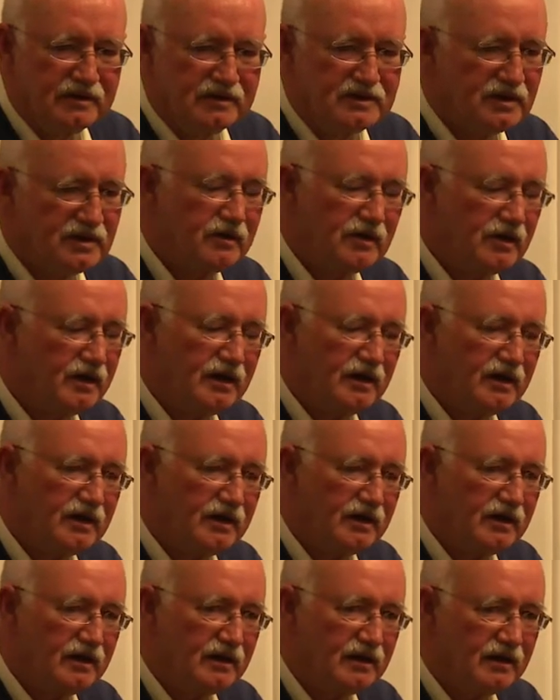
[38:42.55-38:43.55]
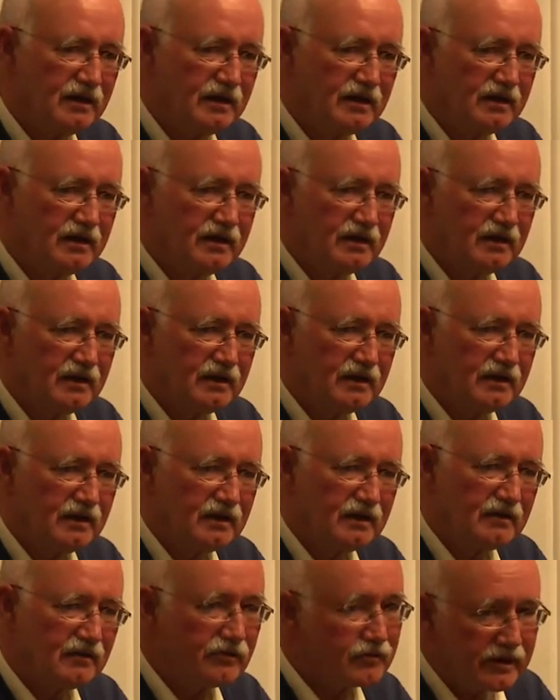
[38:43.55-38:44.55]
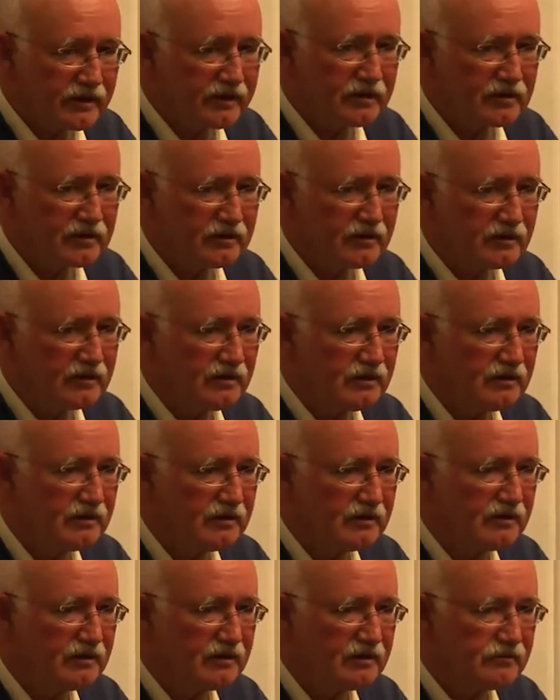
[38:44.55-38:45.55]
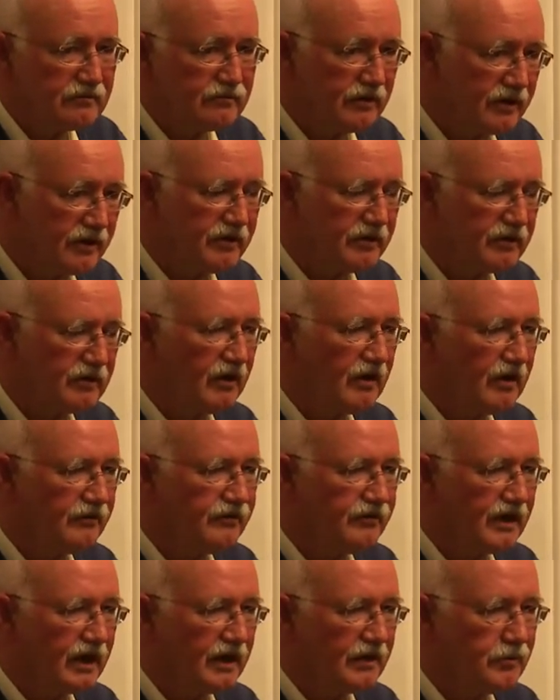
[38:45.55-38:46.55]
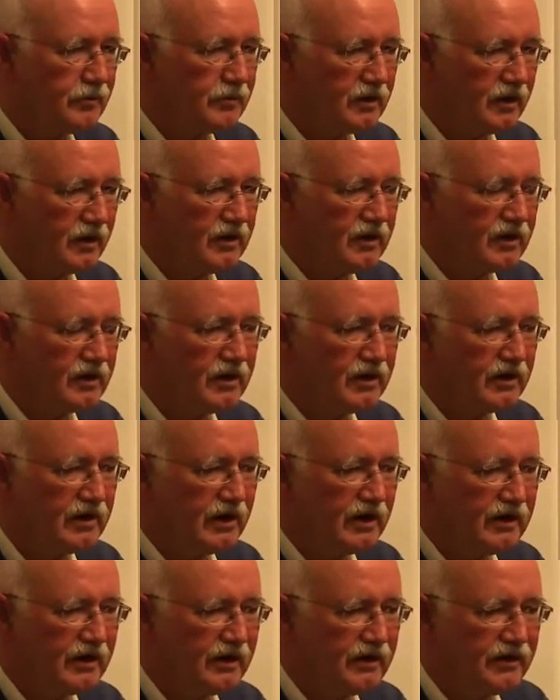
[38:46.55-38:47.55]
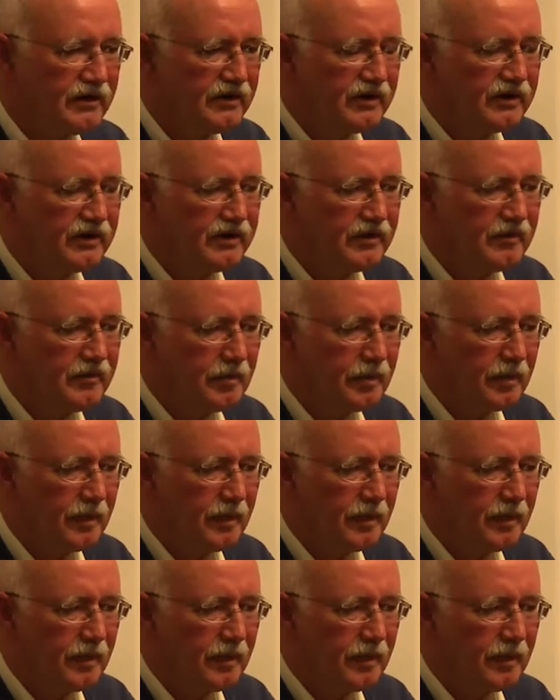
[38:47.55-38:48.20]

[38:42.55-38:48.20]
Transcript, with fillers: cheerleading, critical reader of that work. And uh,